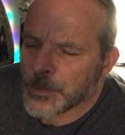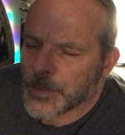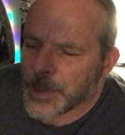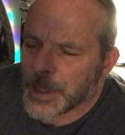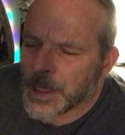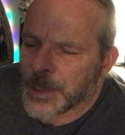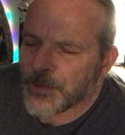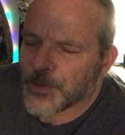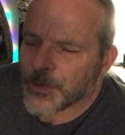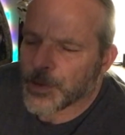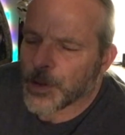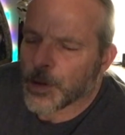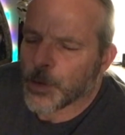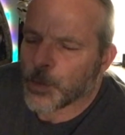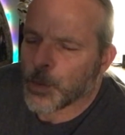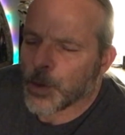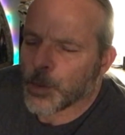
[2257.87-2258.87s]
even
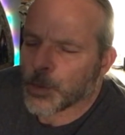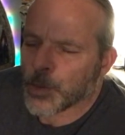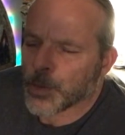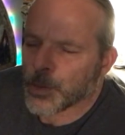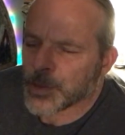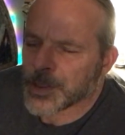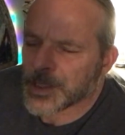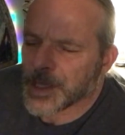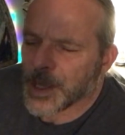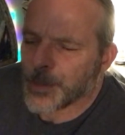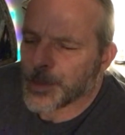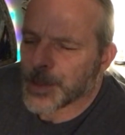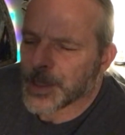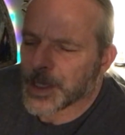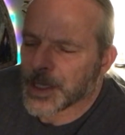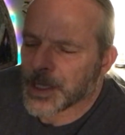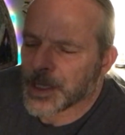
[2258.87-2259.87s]
though what we're
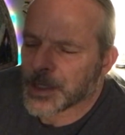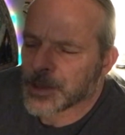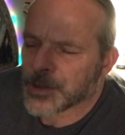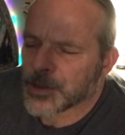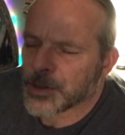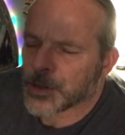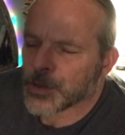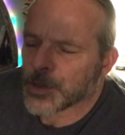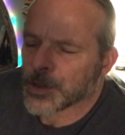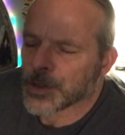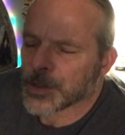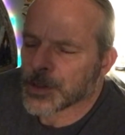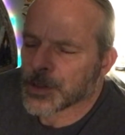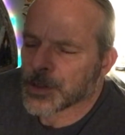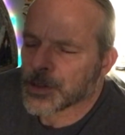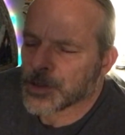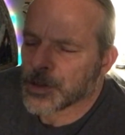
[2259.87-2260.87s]
stepping into is
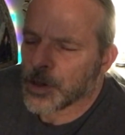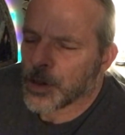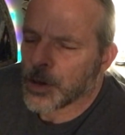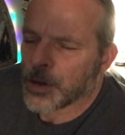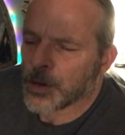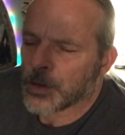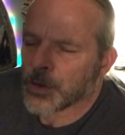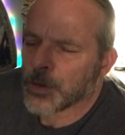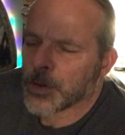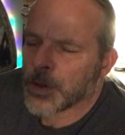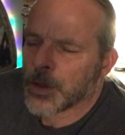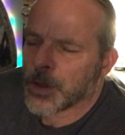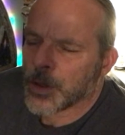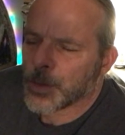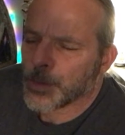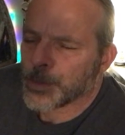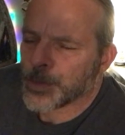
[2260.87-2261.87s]
so
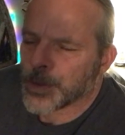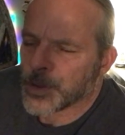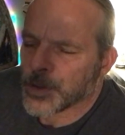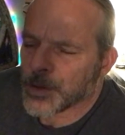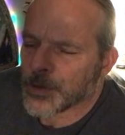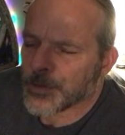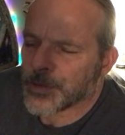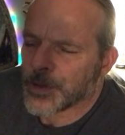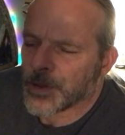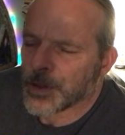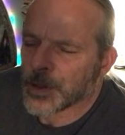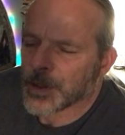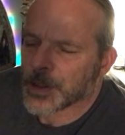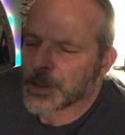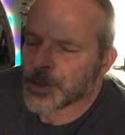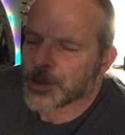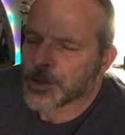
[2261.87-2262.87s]

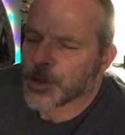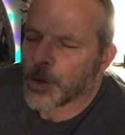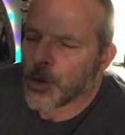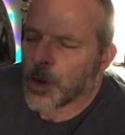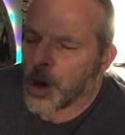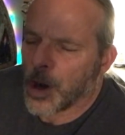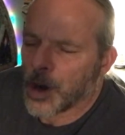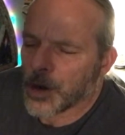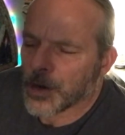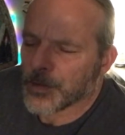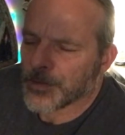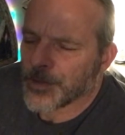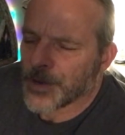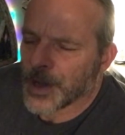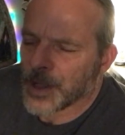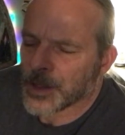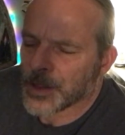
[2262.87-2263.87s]
beautiful and so
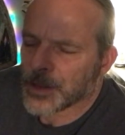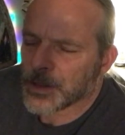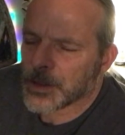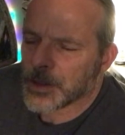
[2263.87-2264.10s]
heartfelt.